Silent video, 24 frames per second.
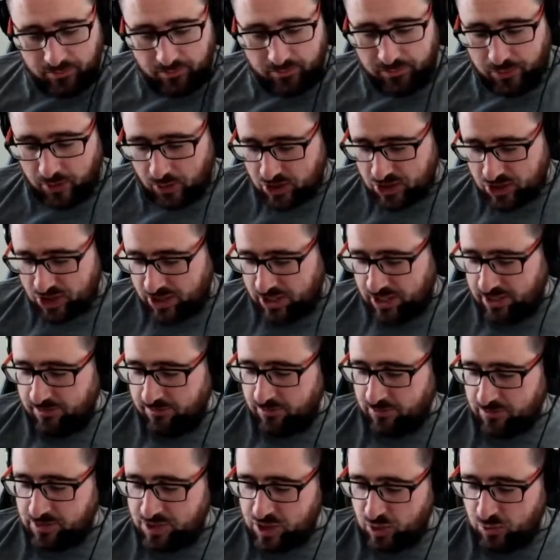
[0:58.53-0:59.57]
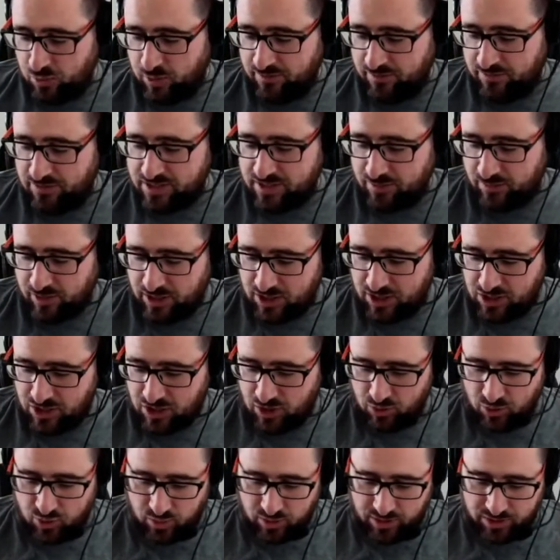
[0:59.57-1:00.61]
Bosh. Even too big for some of these
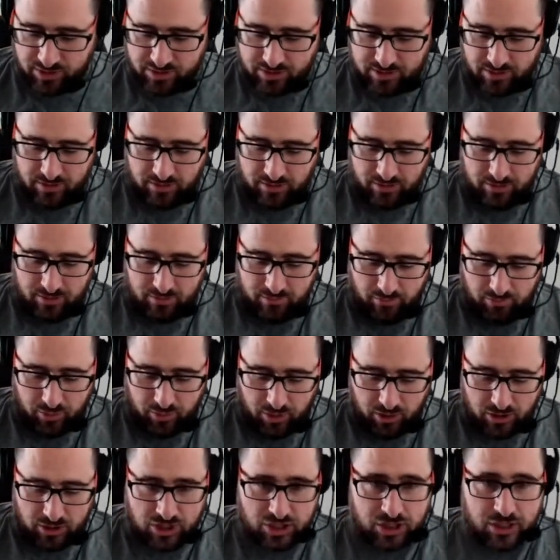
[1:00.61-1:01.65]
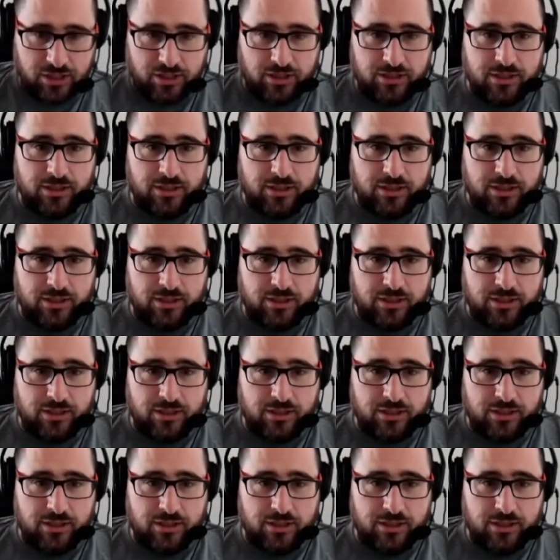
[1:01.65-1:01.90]
huge ones. Bosh.